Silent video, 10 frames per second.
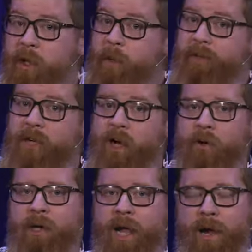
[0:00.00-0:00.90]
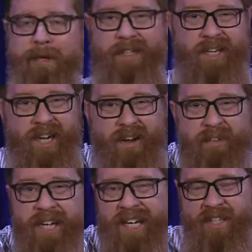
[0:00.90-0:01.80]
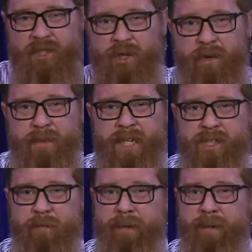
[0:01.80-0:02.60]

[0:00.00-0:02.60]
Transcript: They would have known about the covenant and circumcision,